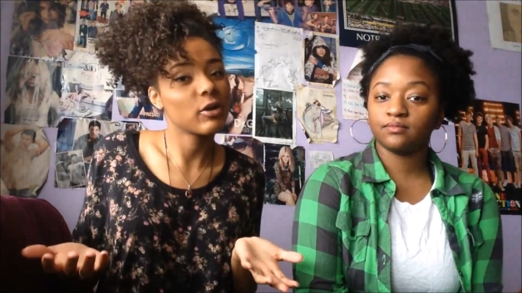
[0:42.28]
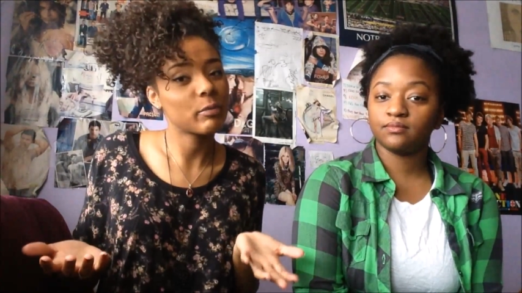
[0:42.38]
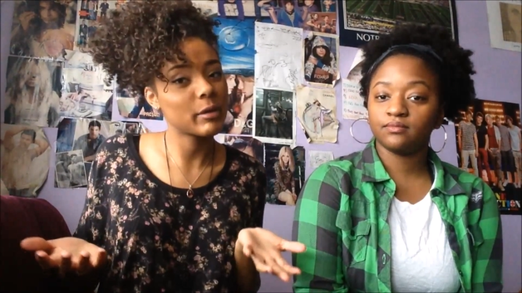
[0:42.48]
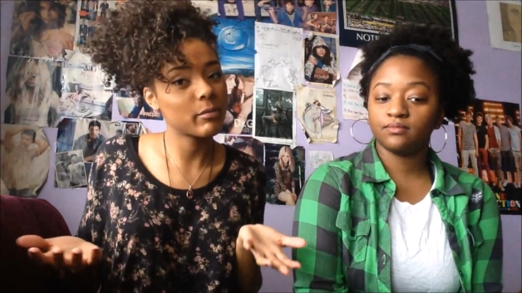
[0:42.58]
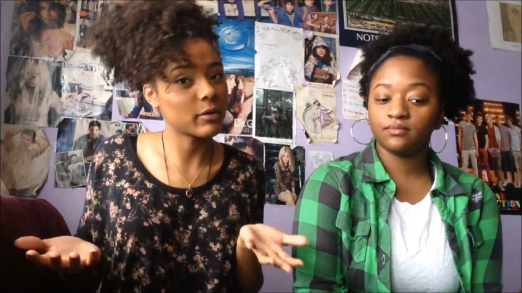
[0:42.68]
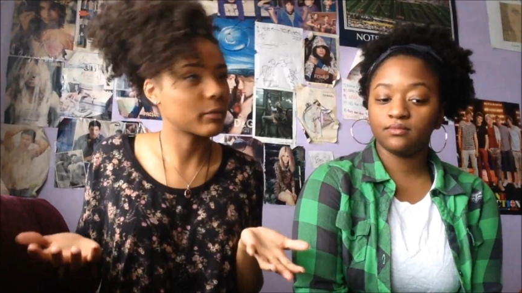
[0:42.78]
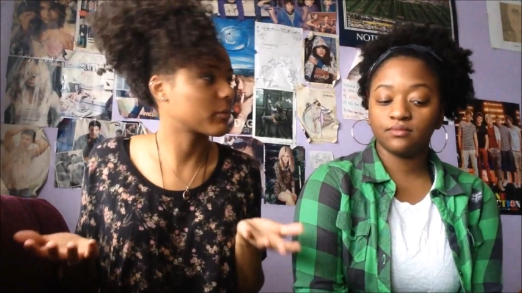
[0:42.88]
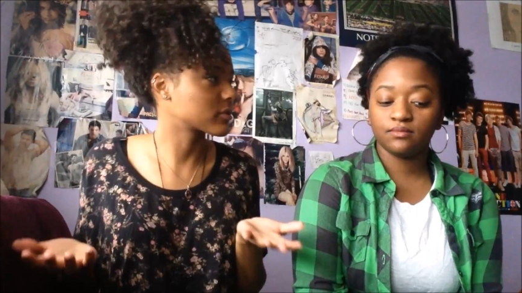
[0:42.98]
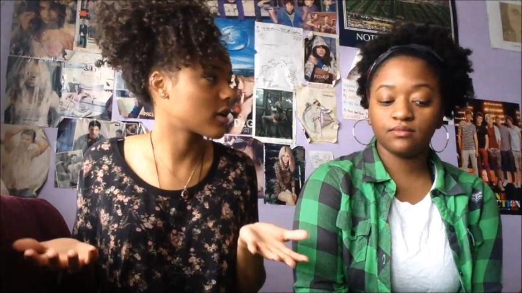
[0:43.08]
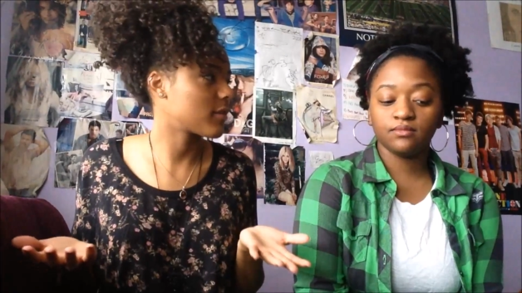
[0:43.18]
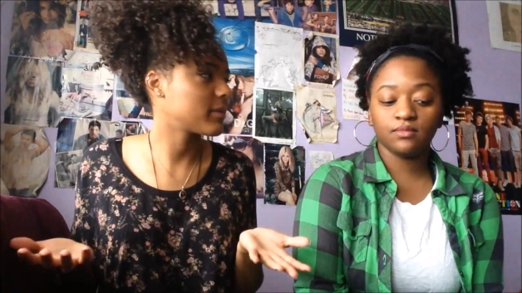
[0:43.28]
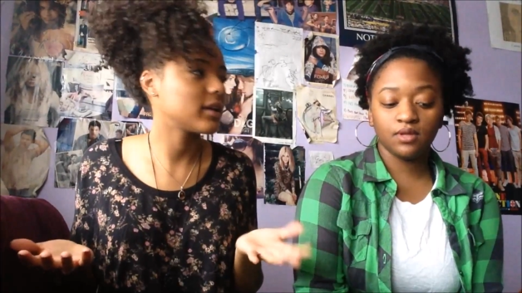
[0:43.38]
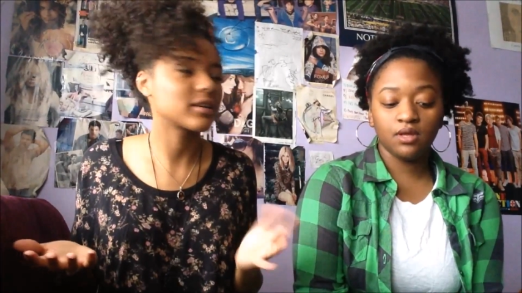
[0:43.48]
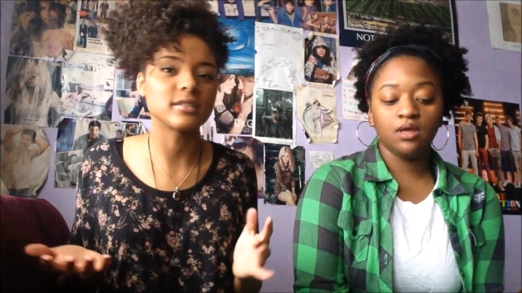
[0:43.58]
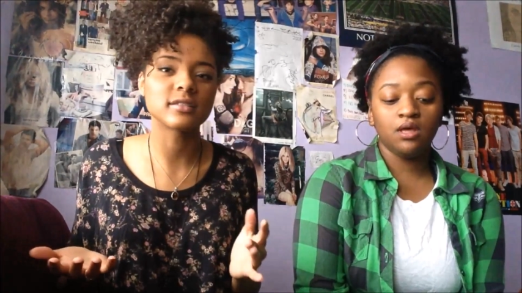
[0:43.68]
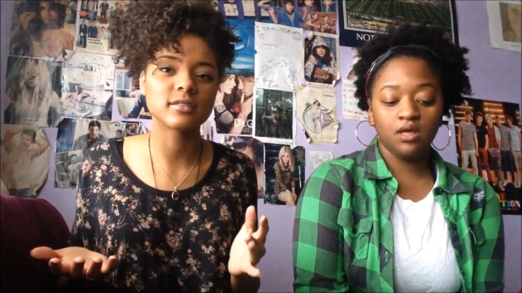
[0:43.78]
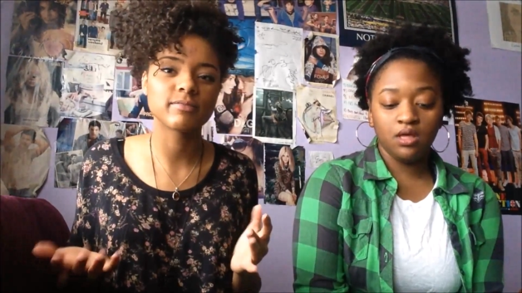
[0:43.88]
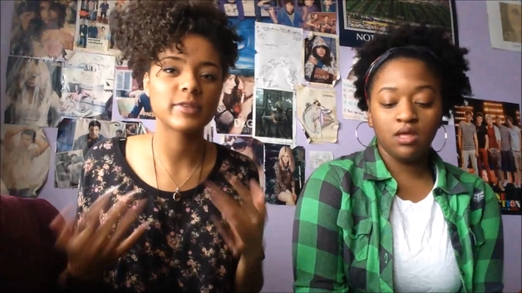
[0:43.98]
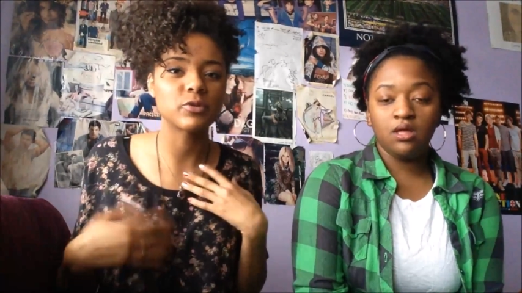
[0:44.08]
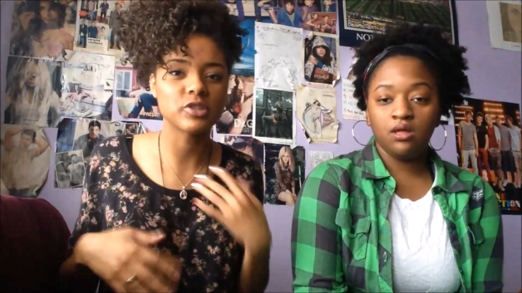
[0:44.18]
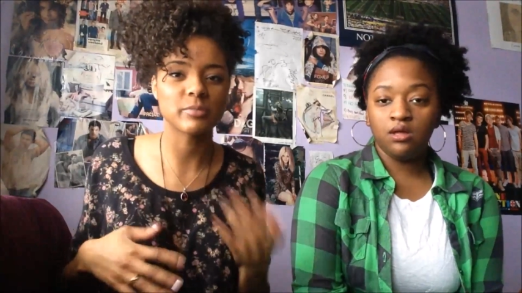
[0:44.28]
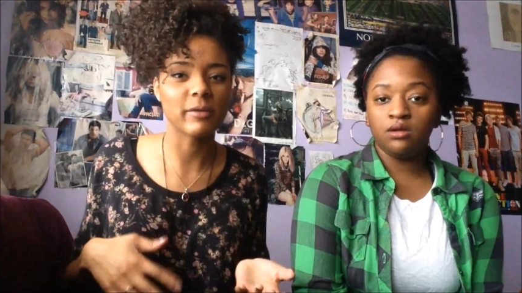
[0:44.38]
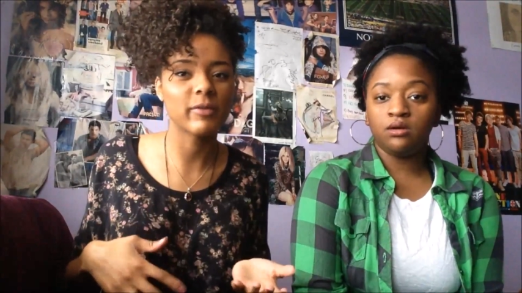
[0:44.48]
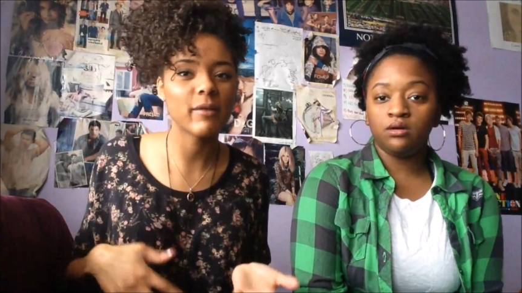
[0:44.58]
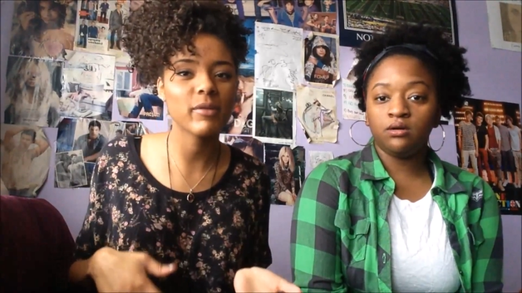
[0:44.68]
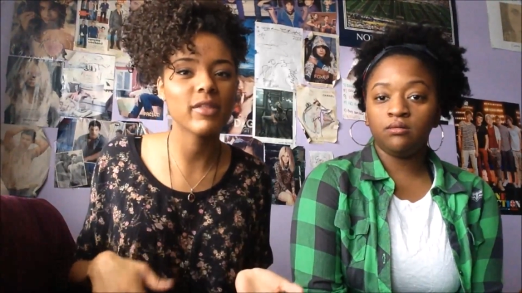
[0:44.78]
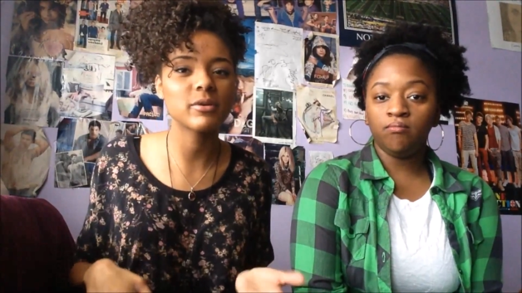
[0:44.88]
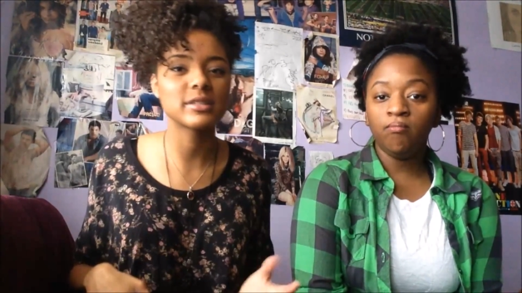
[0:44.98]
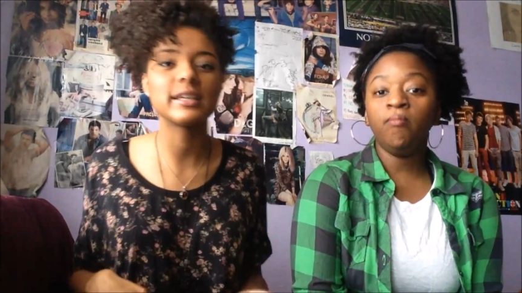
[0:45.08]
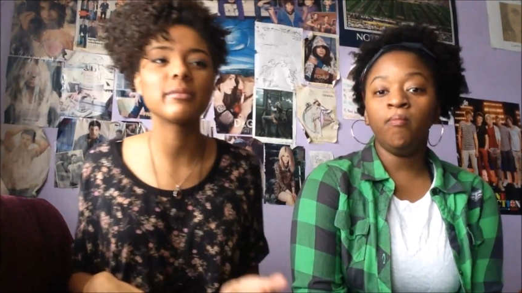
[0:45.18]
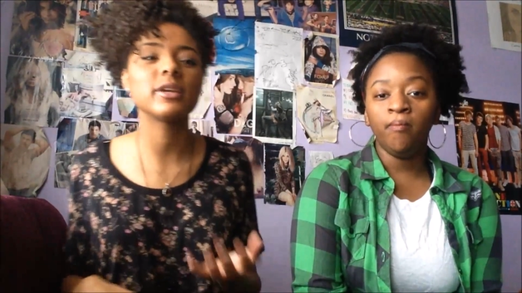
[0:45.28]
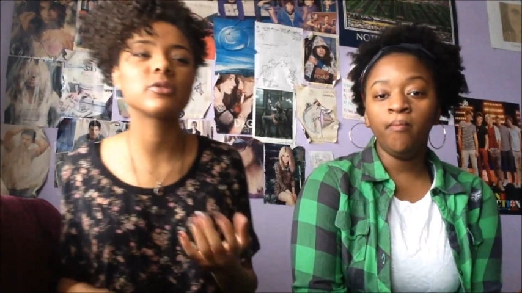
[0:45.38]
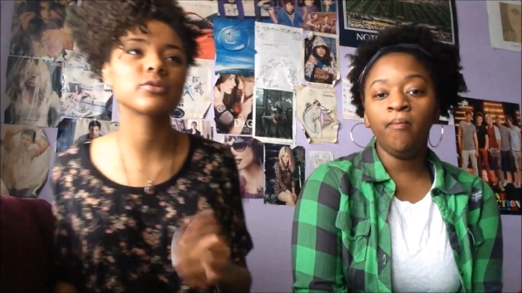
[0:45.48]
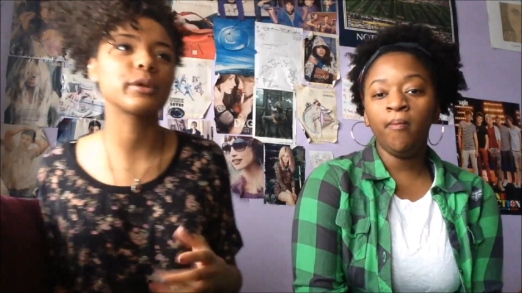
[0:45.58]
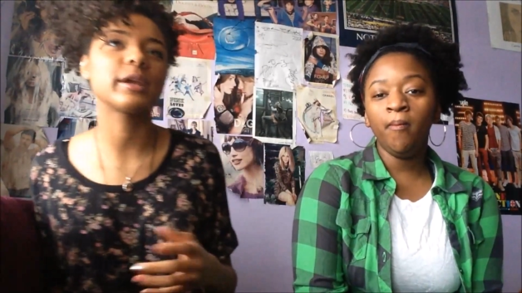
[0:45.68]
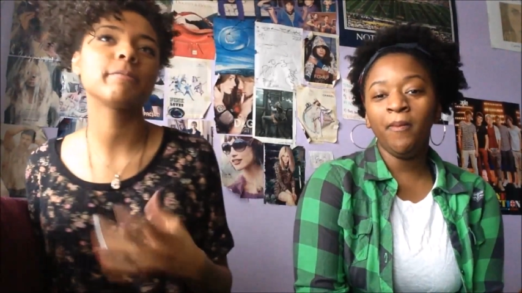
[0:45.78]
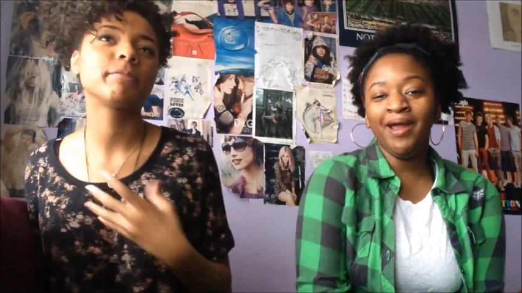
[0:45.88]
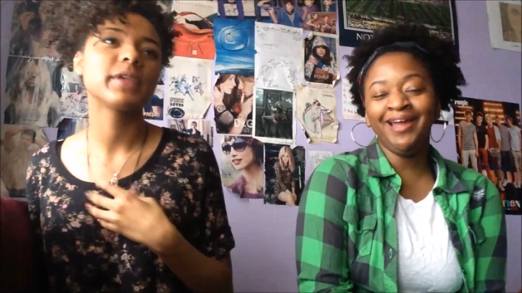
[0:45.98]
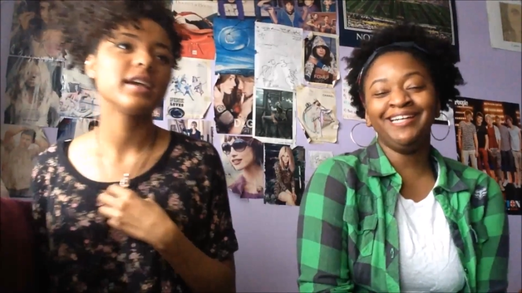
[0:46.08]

Speaker 1: care how people saw me because it was just my family that was seeing me usually.